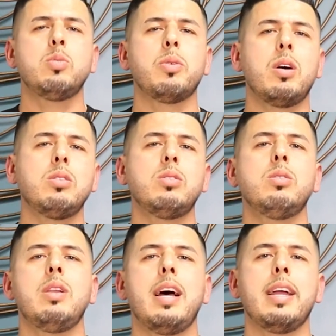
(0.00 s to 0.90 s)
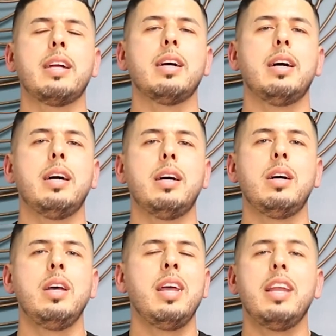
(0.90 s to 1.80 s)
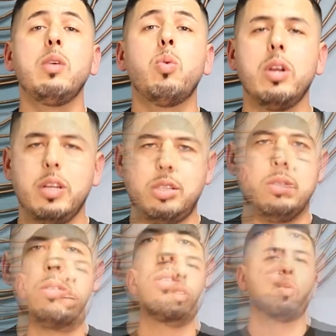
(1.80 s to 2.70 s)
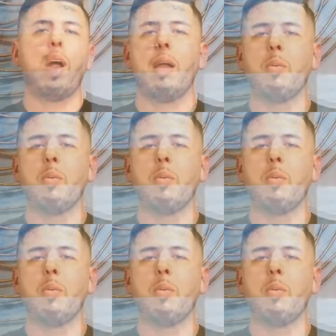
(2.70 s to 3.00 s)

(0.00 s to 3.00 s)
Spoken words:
but also like any wood issues, dry